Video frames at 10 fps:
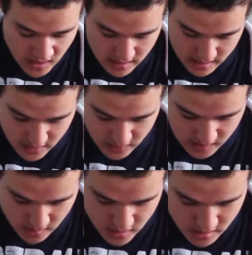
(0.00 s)
Now,
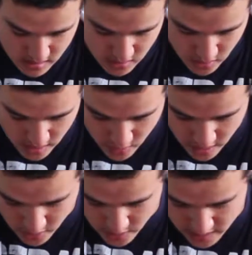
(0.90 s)
someone who I
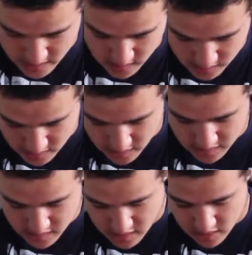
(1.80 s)
work with
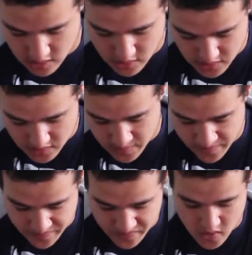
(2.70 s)
suggested to use
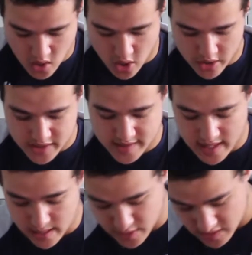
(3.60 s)
orange
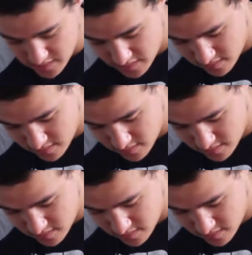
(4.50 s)
segments